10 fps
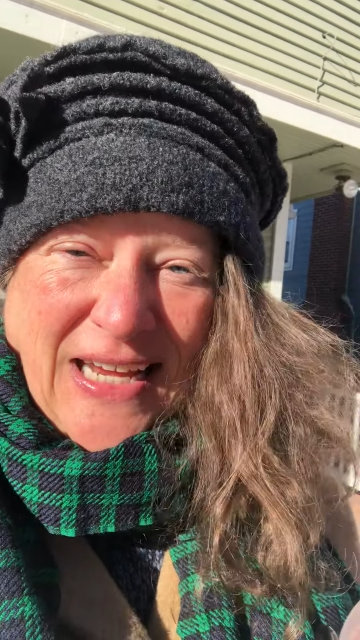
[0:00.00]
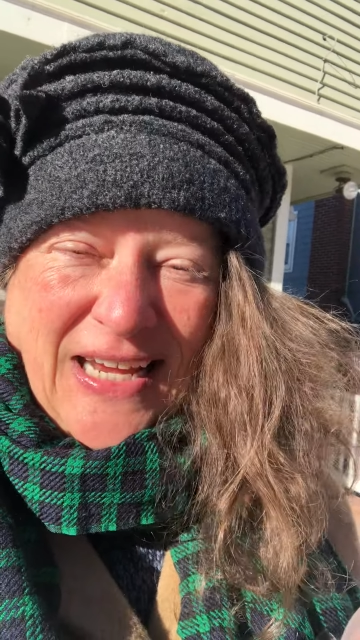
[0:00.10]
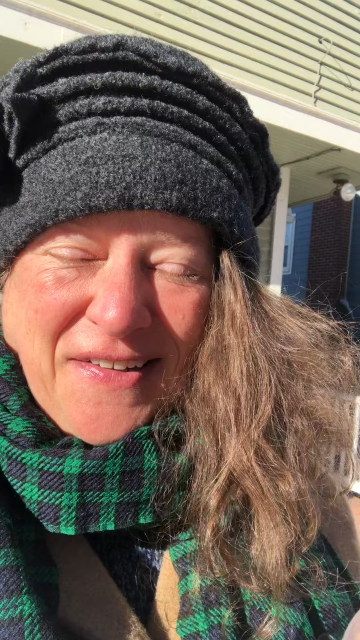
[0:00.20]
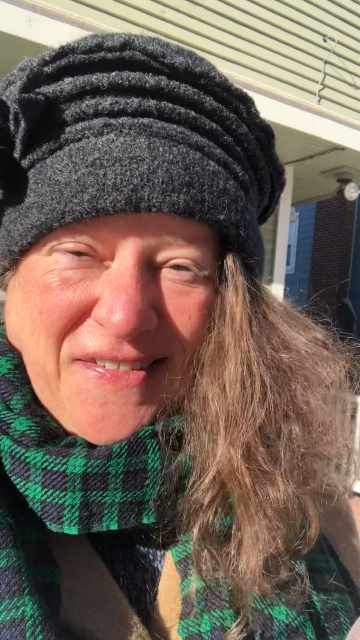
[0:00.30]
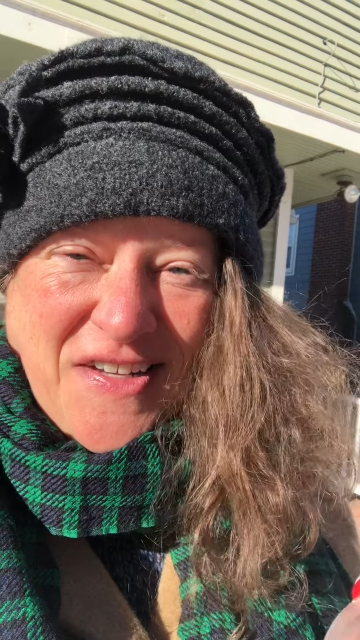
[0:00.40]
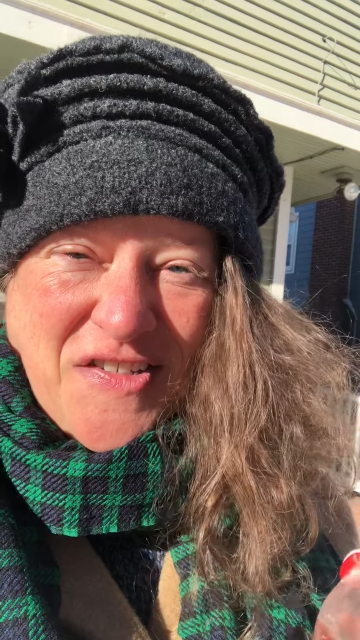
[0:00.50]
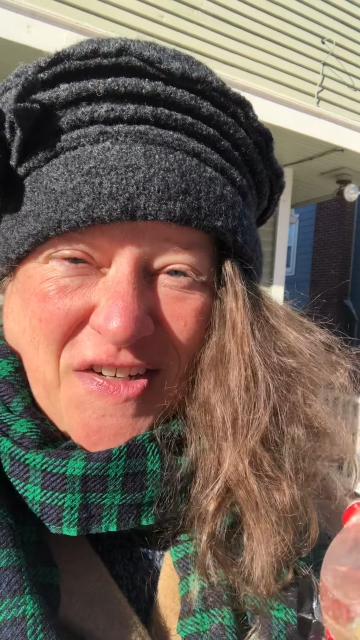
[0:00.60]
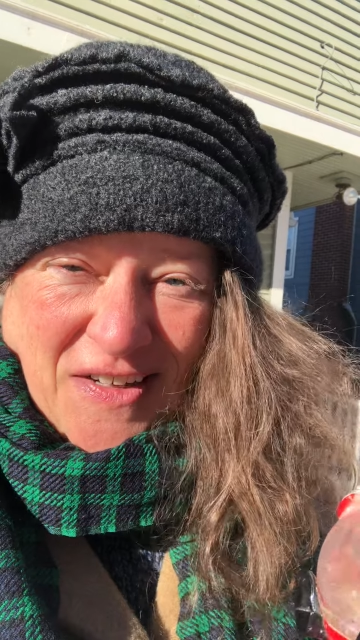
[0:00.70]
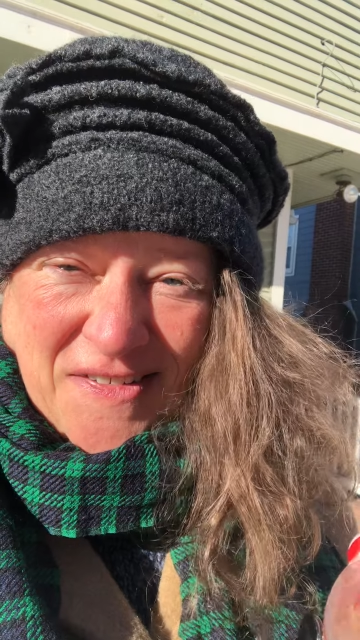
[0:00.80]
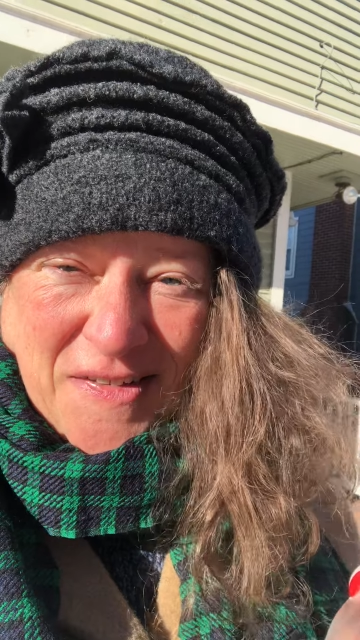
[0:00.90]
It's a
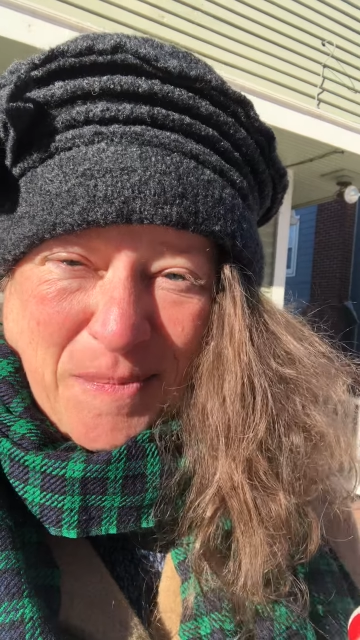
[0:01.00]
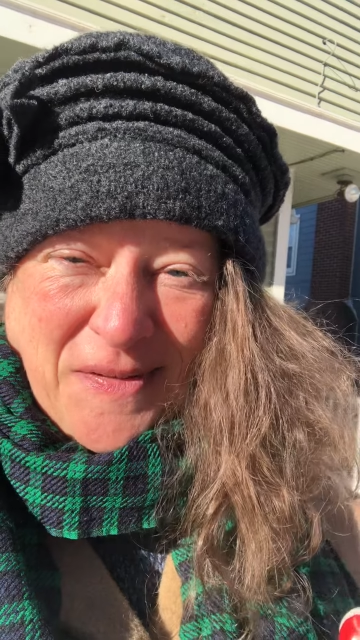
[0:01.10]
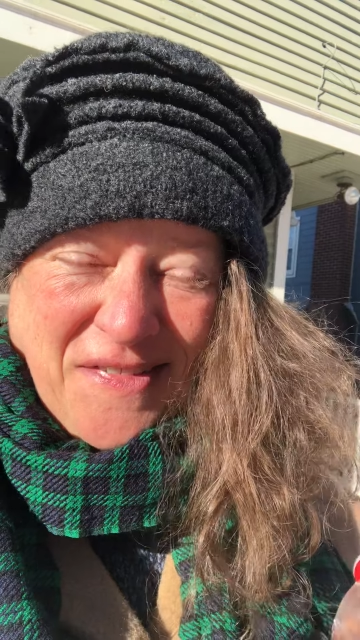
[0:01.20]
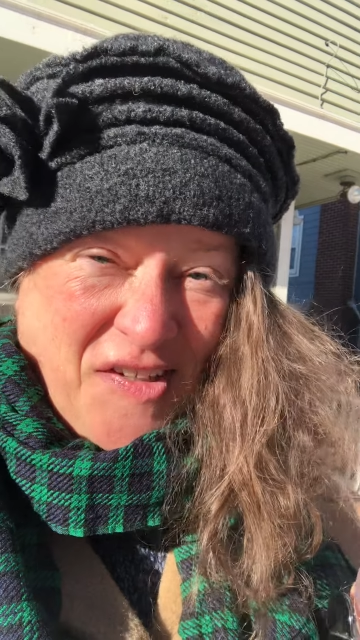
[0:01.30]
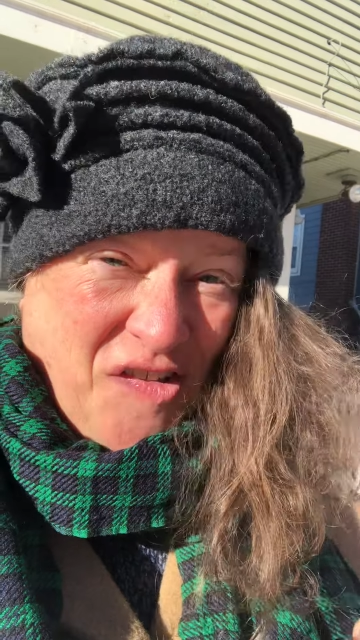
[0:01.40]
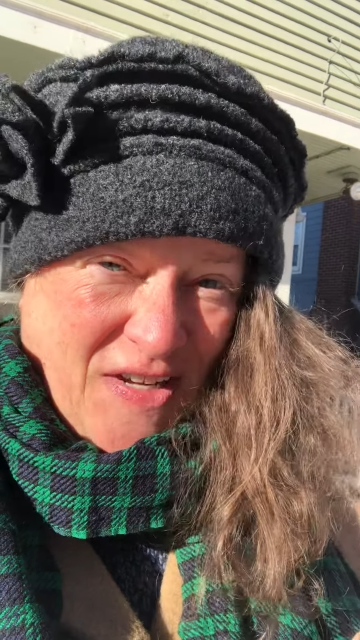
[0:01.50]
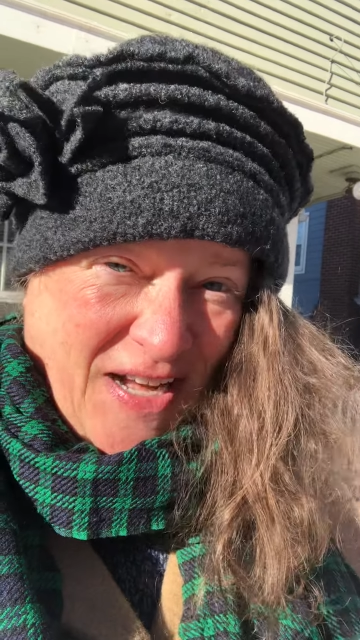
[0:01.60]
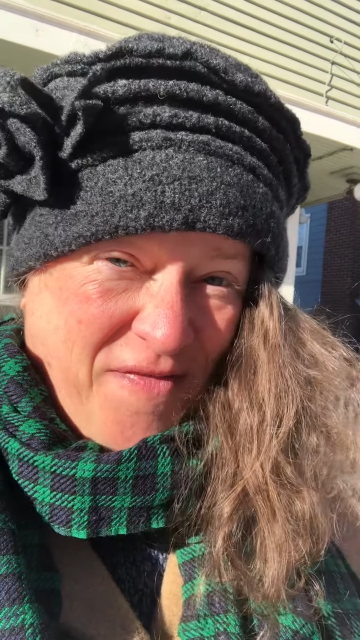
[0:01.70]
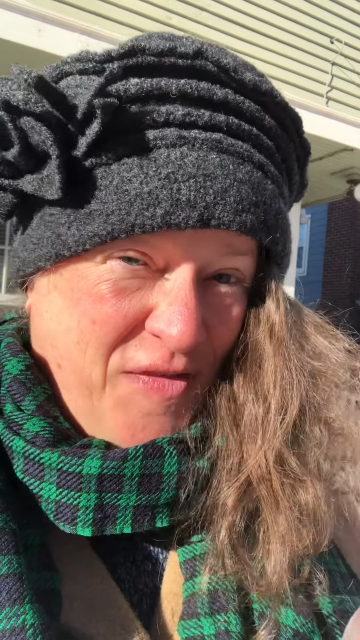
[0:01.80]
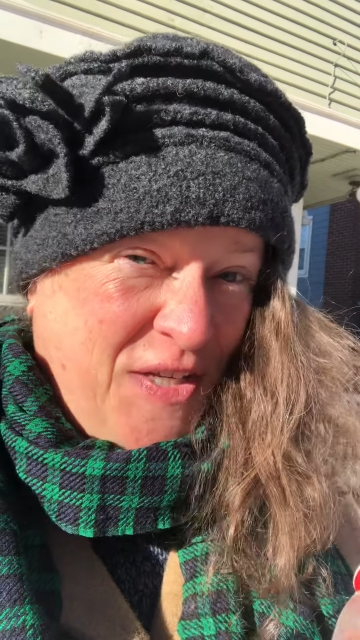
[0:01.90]

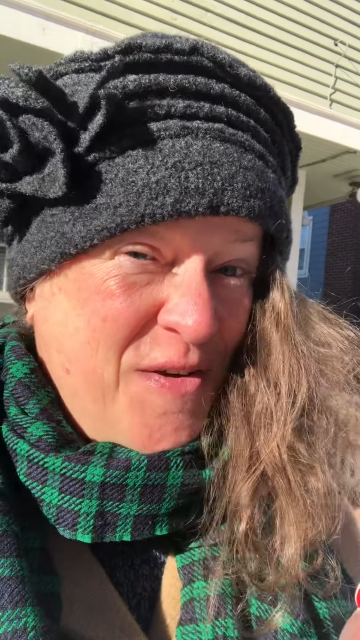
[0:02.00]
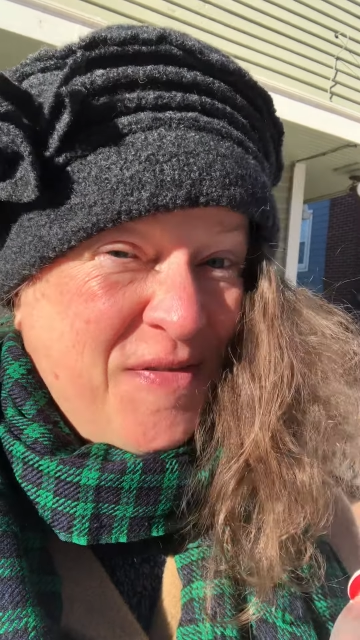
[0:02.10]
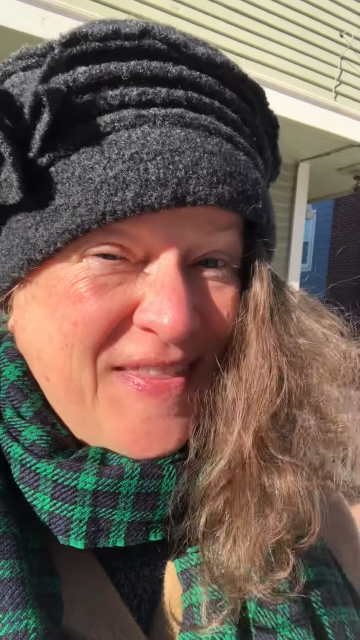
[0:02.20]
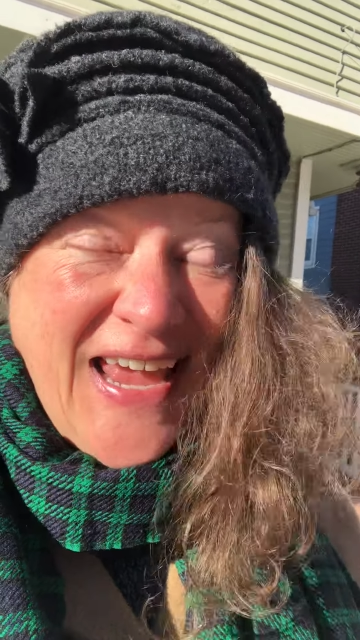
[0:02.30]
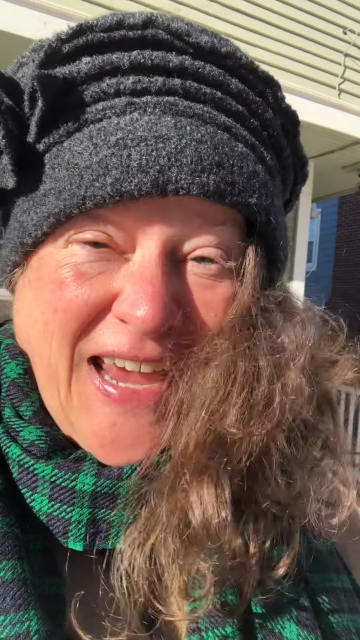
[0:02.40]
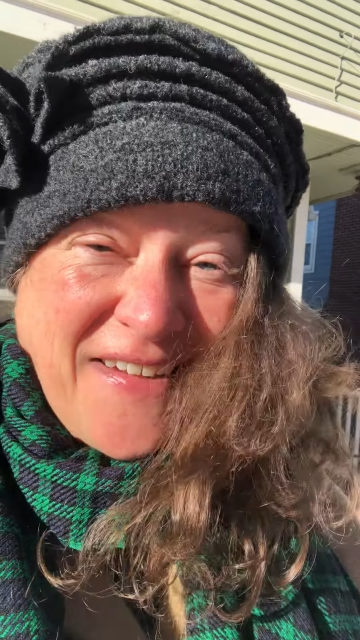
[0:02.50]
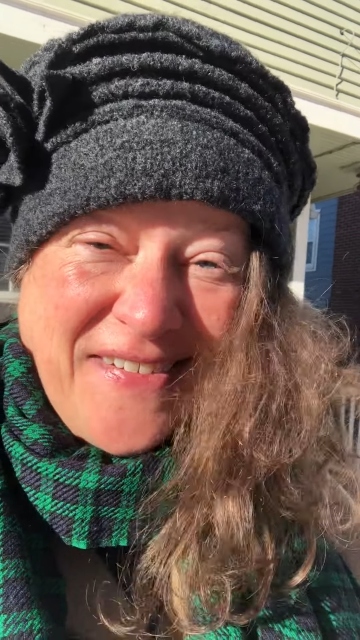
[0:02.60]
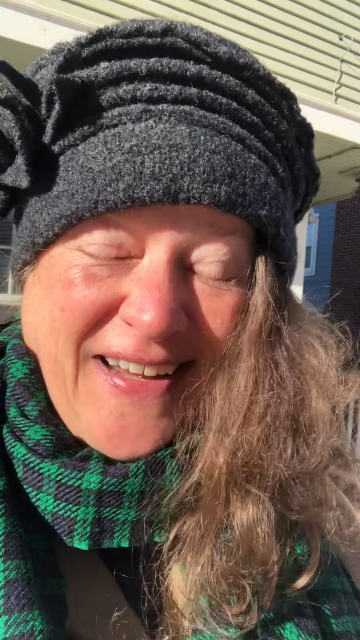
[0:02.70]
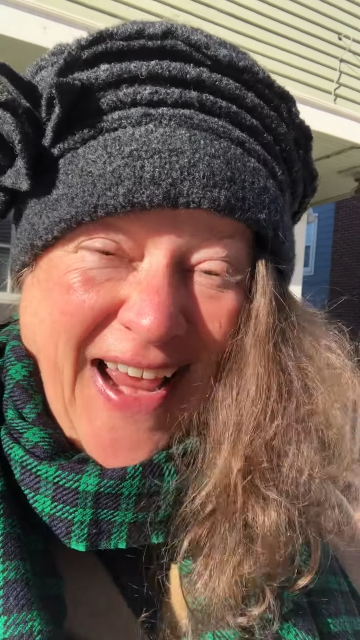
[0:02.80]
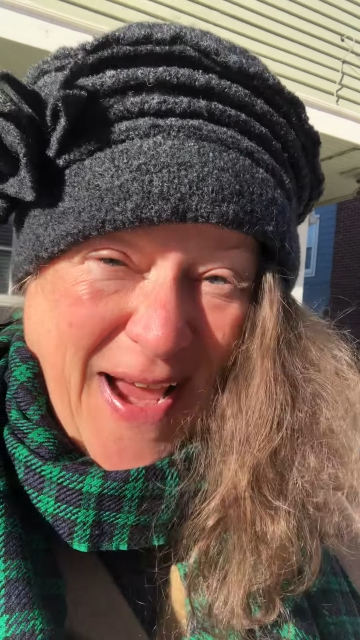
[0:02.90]
juxtaposition of two things
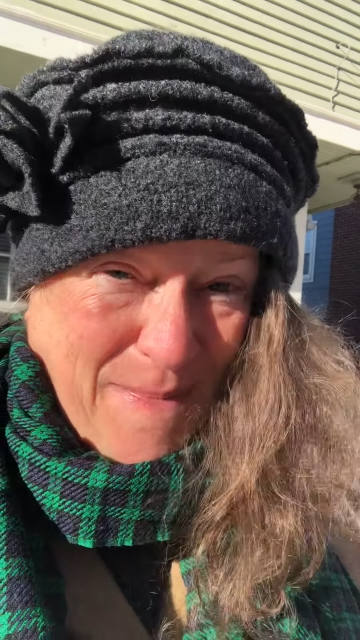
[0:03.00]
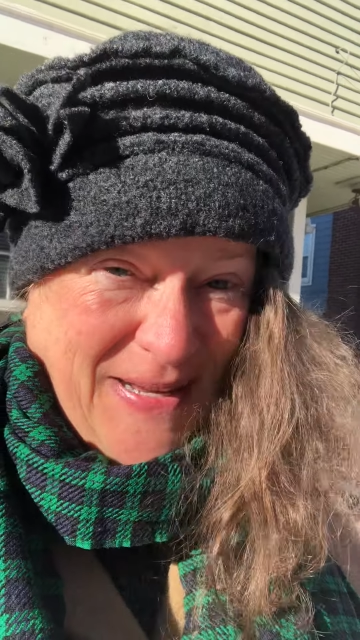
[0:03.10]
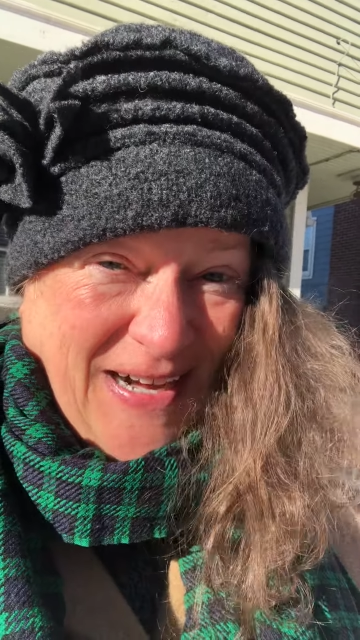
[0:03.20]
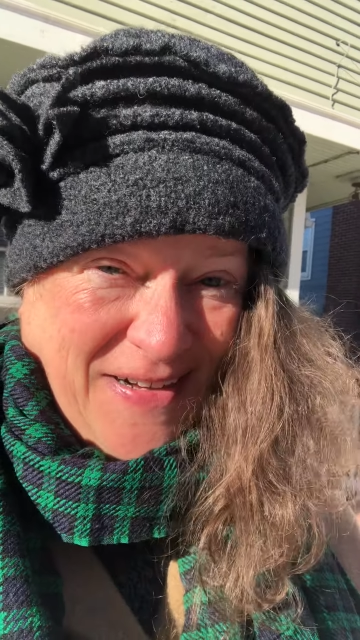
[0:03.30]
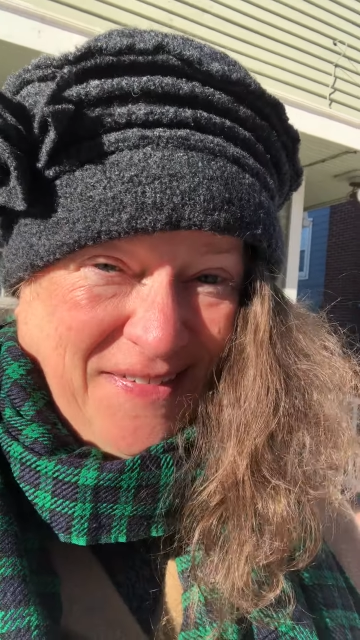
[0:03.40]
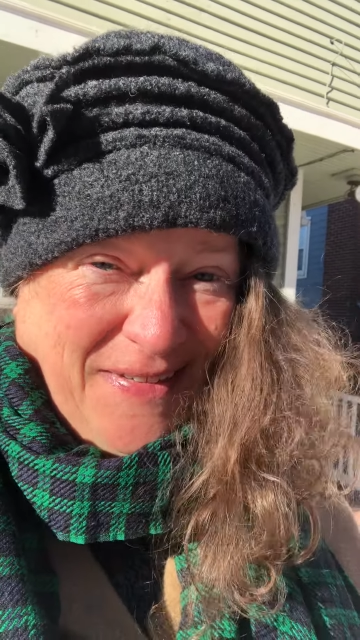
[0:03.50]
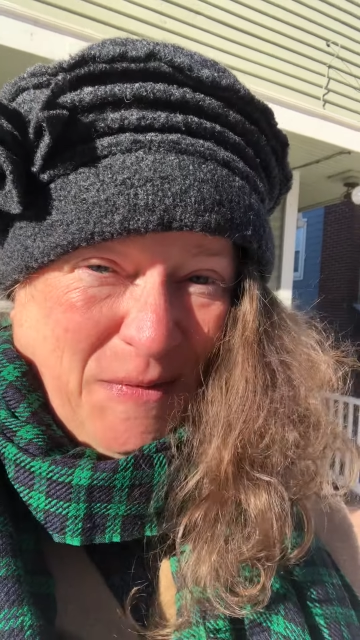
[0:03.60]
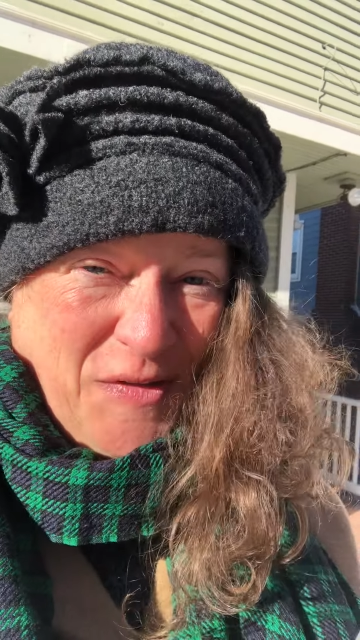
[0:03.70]
that happen on December